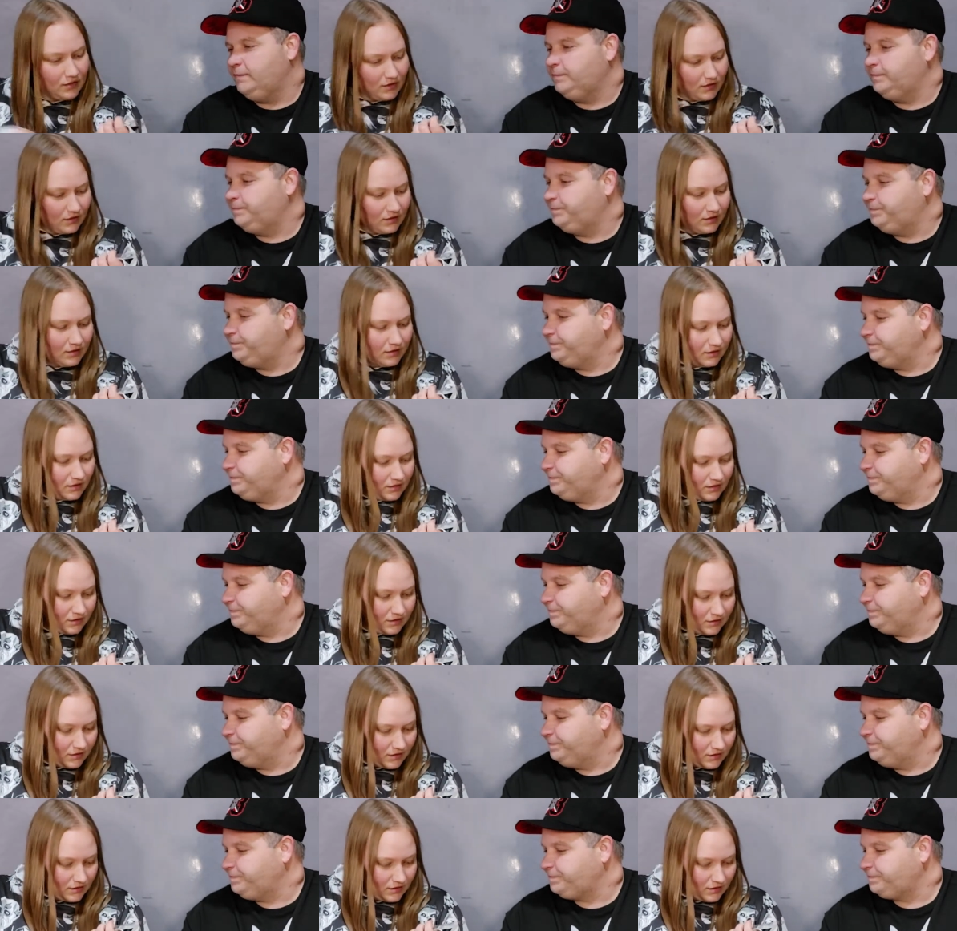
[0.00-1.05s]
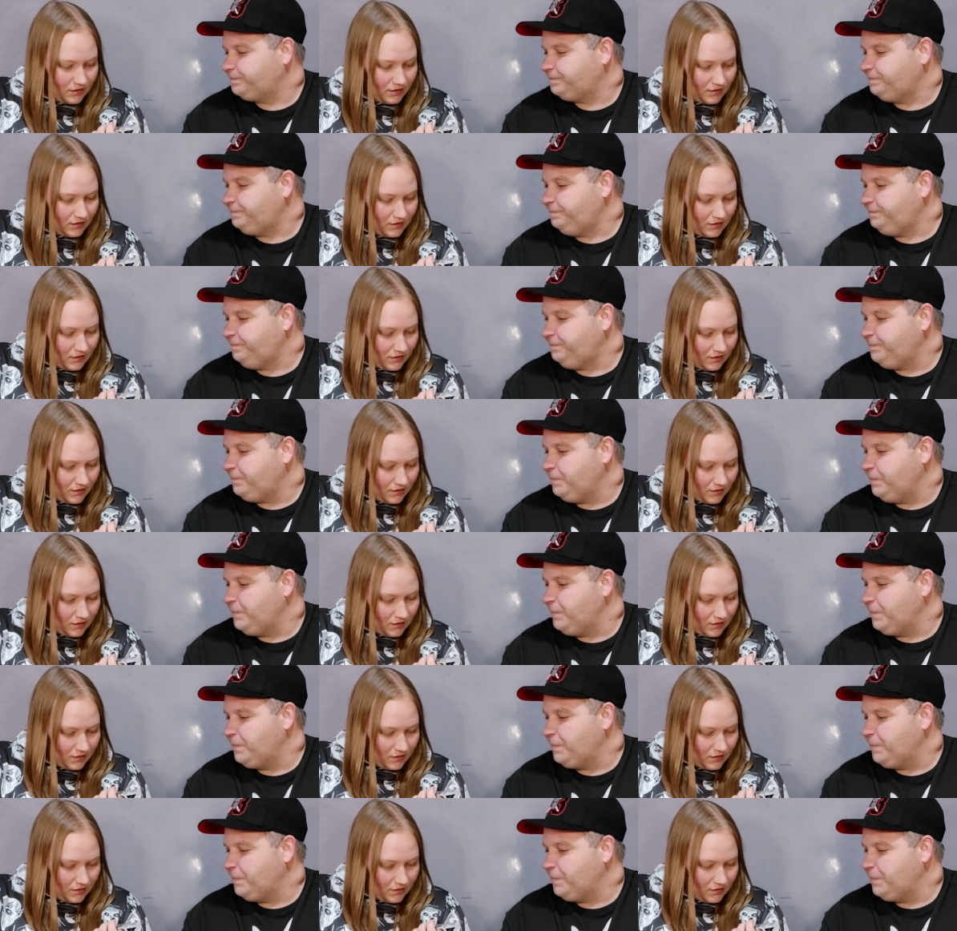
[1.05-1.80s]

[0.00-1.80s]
No one is speaking in this clip.